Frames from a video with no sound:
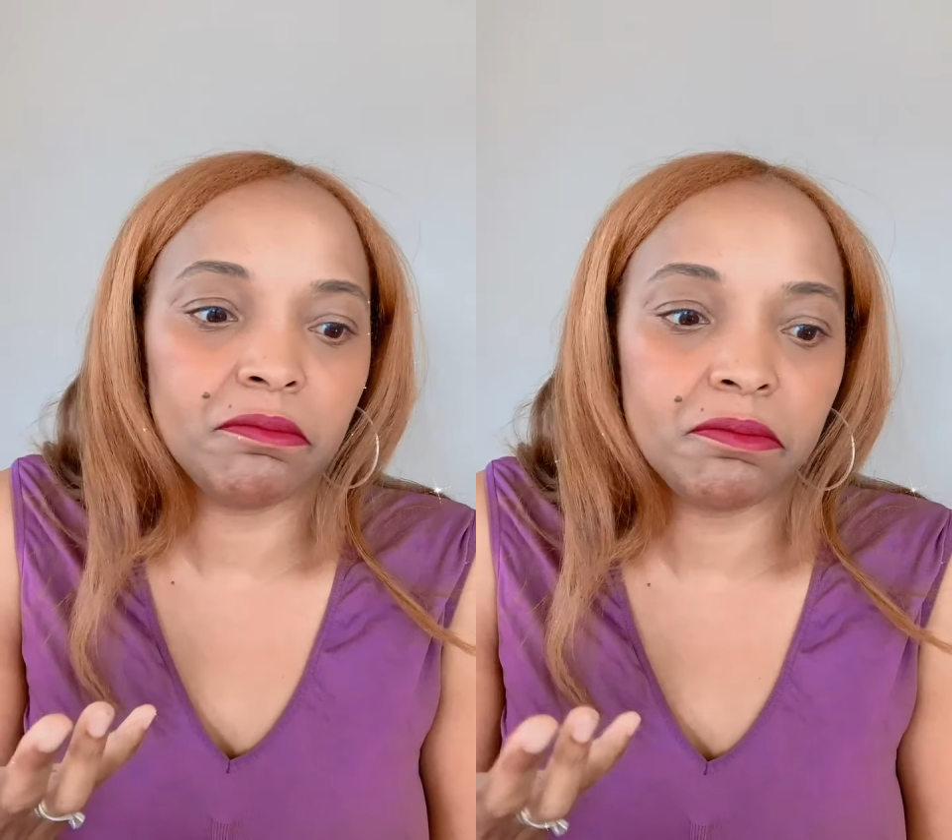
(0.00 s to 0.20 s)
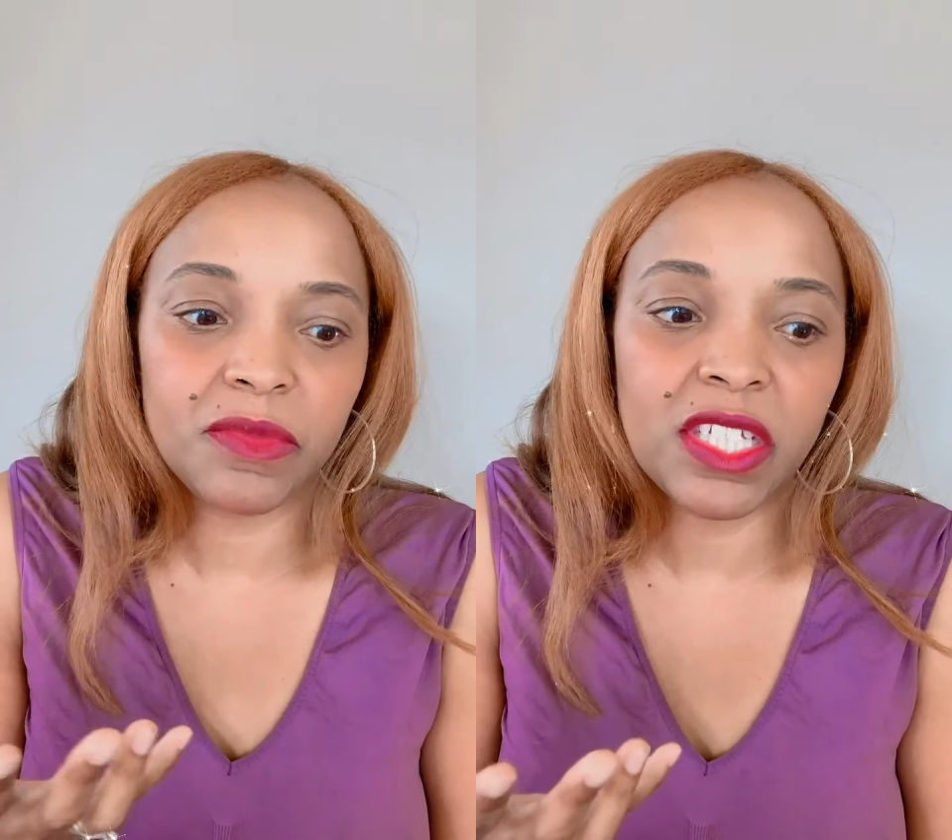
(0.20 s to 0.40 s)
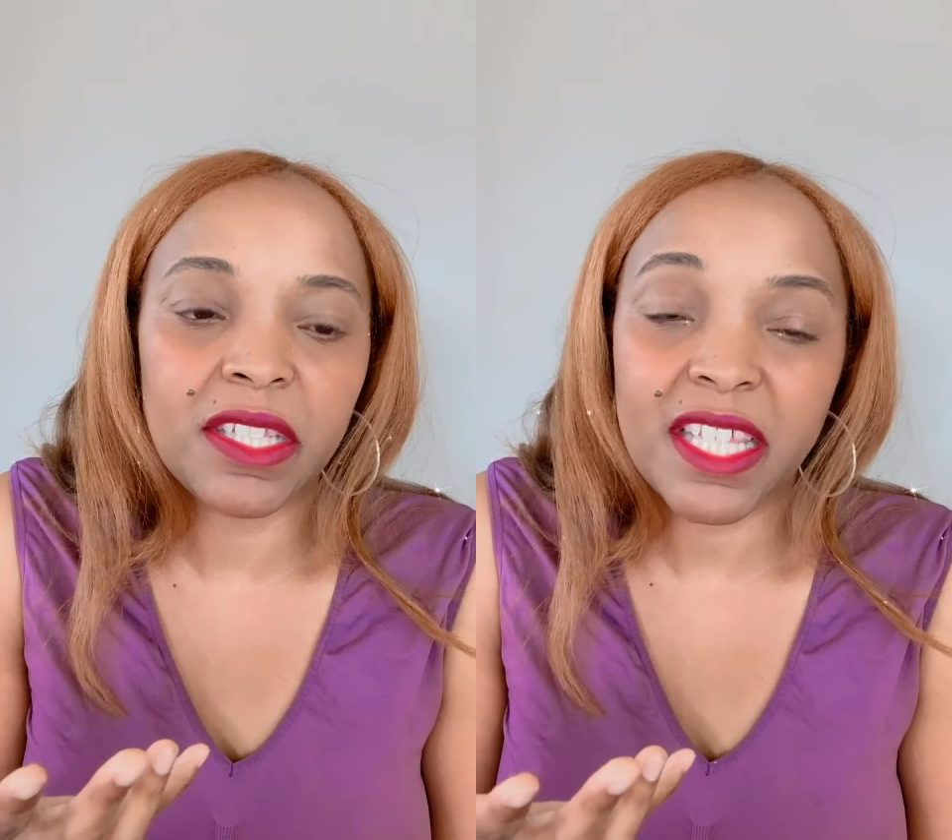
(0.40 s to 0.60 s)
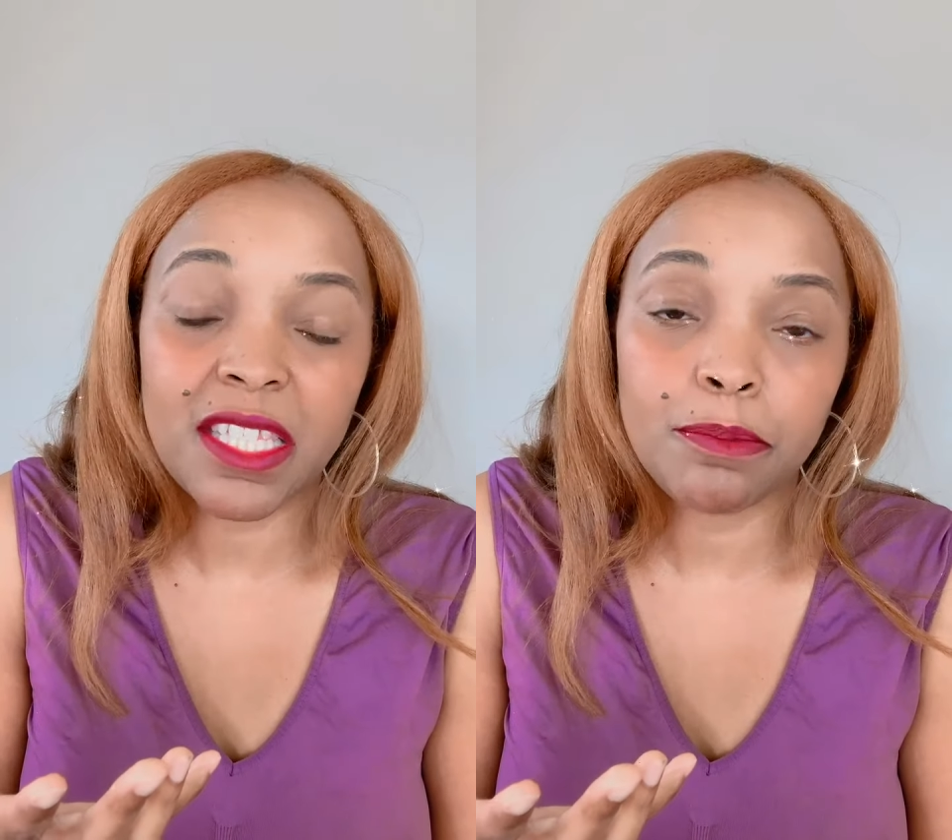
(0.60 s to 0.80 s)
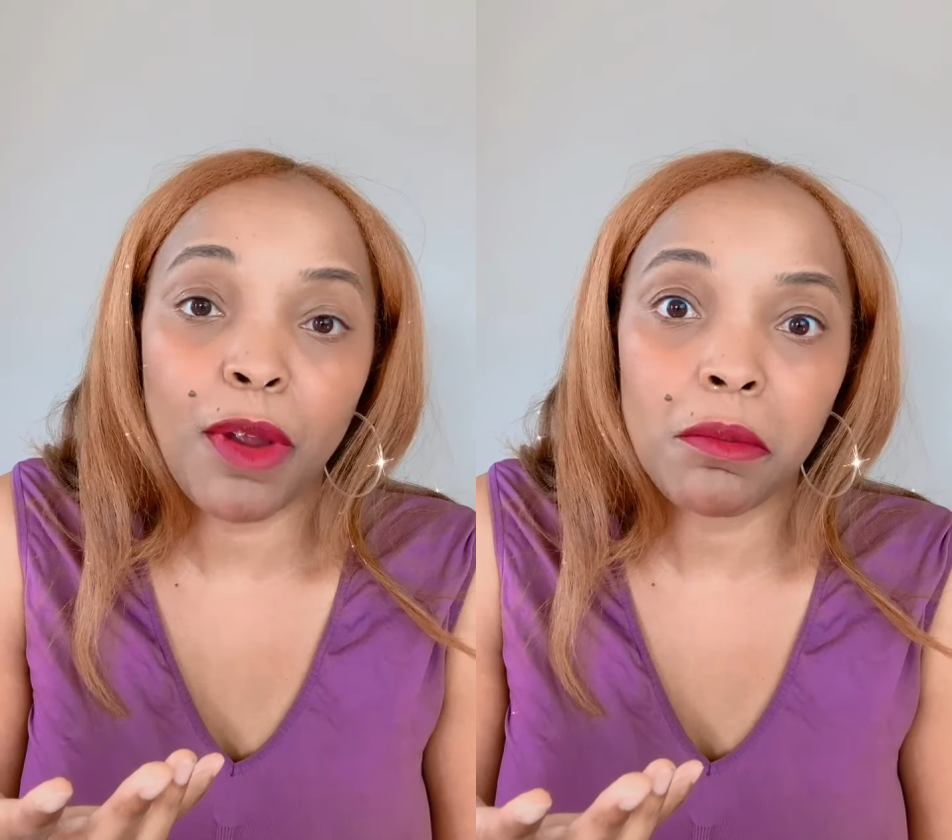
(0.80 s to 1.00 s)
then
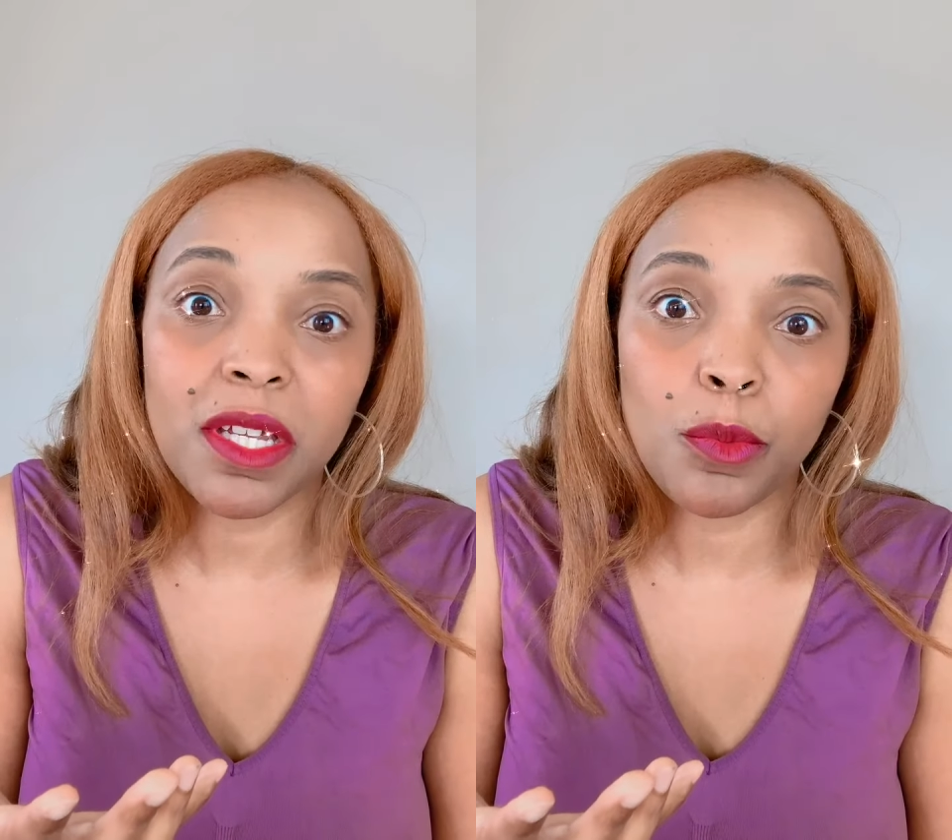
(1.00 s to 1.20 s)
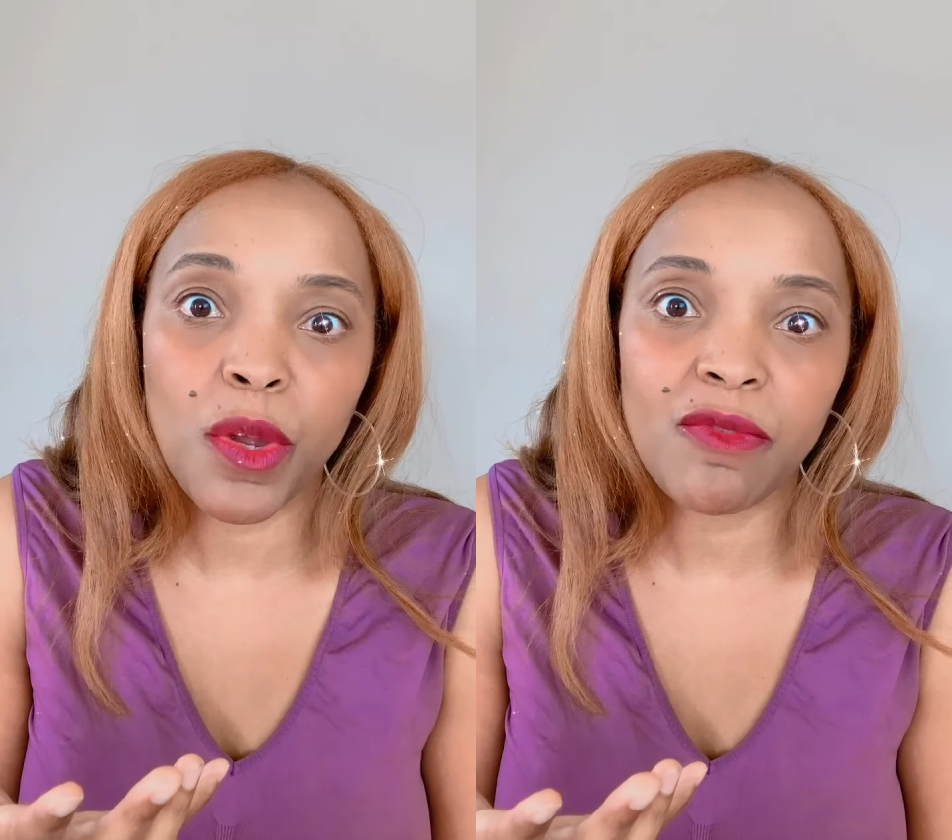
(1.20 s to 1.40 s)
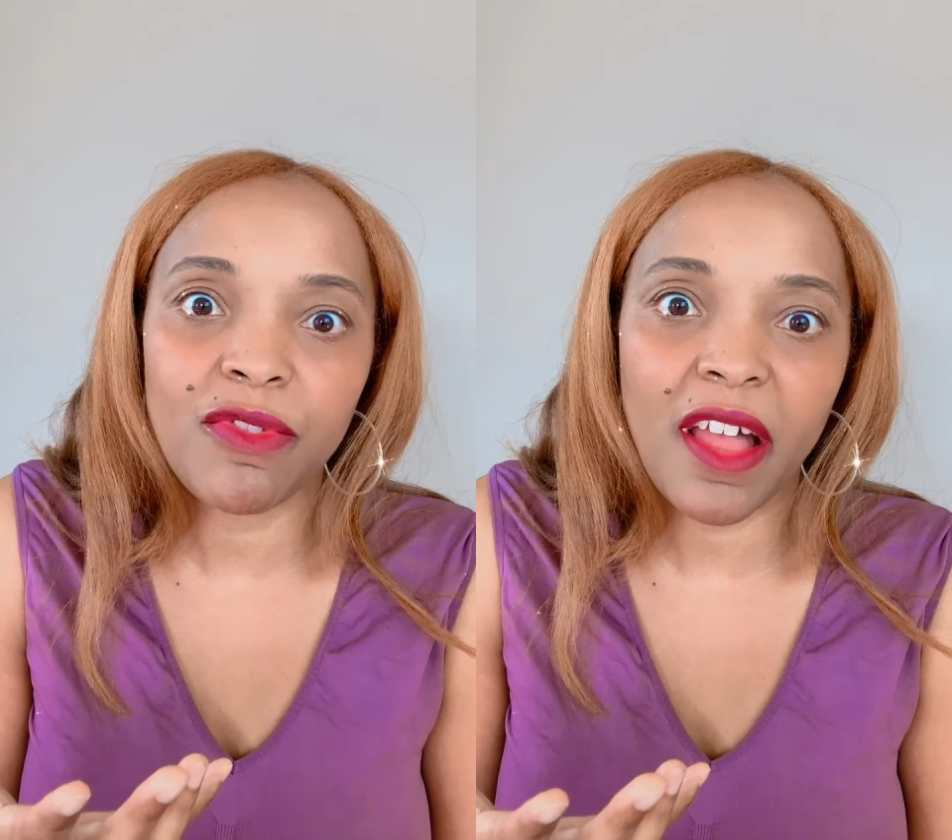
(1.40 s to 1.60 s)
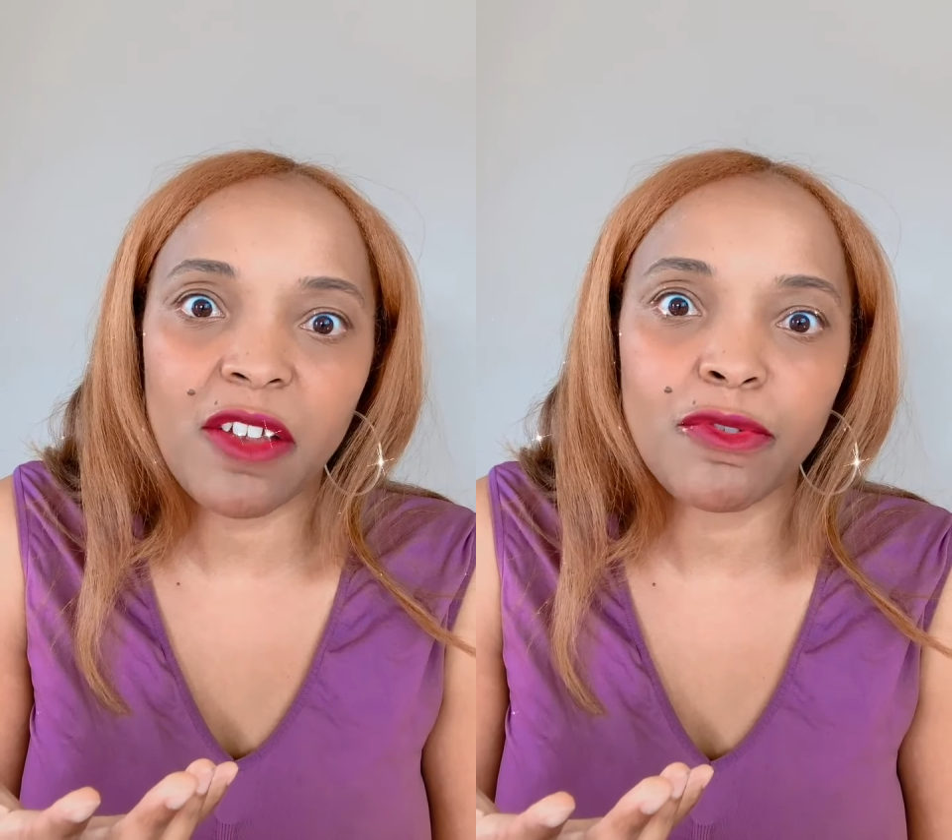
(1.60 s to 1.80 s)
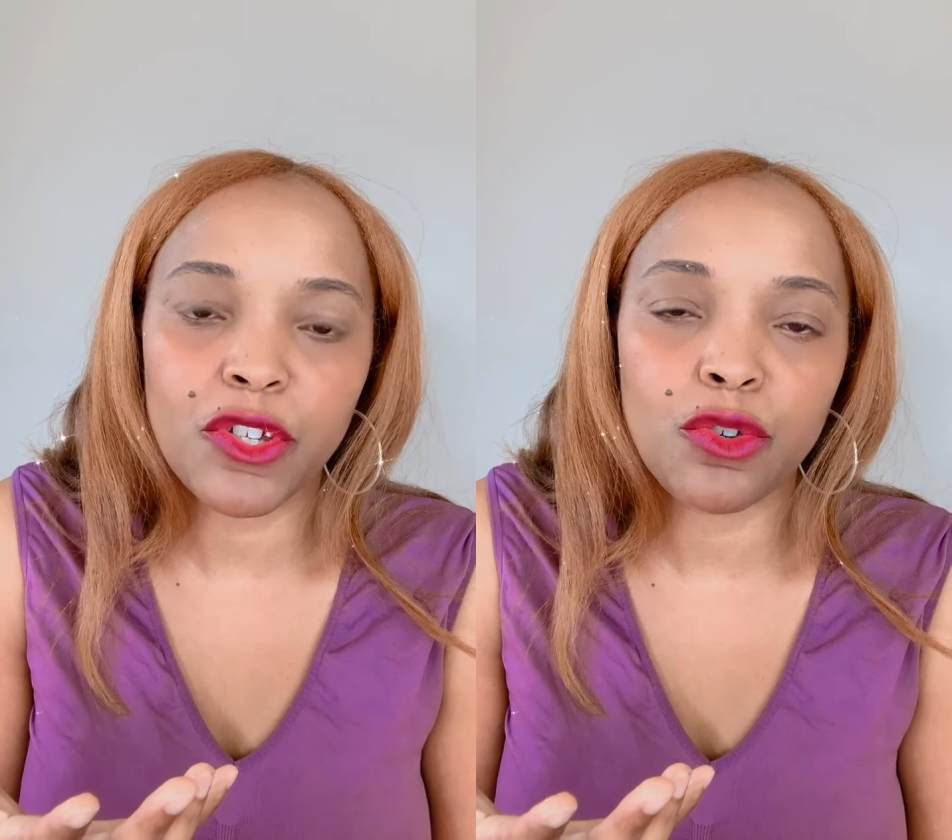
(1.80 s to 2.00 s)
that's probably a red flag
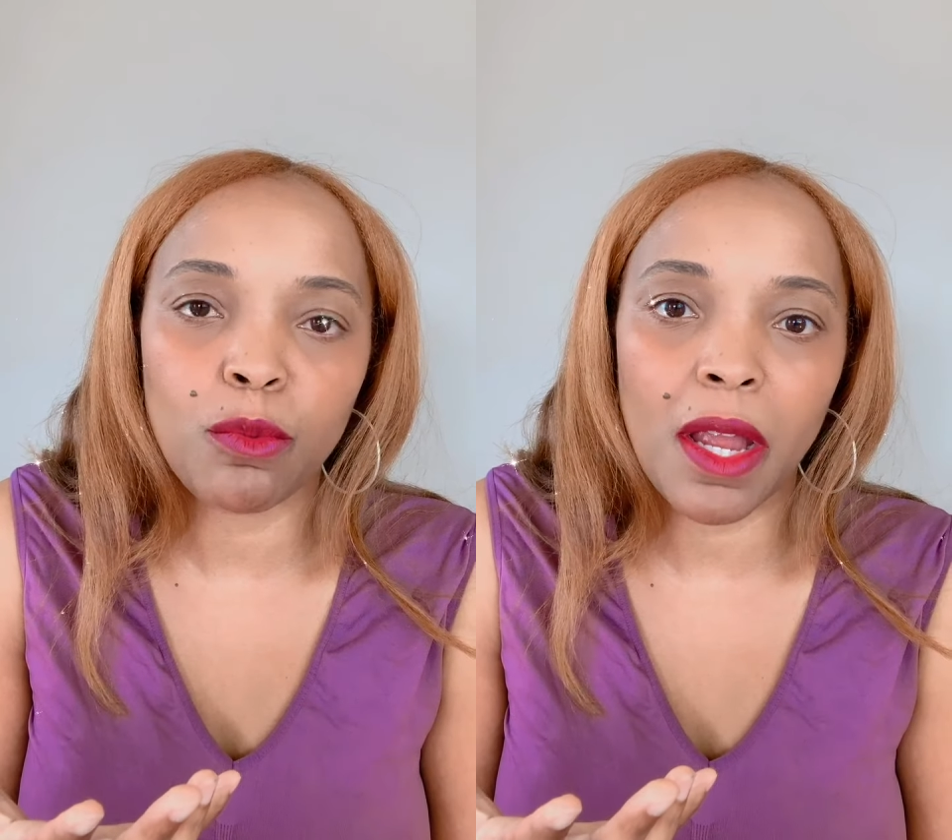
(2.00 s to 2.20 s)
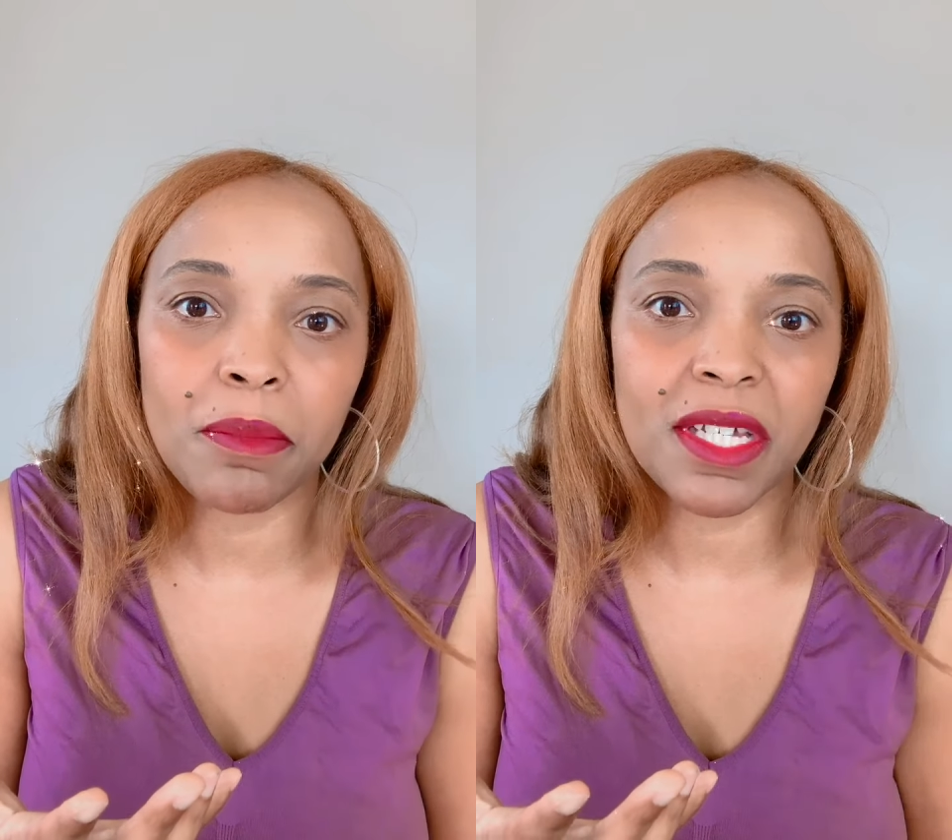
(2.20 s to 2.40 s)
for you, right?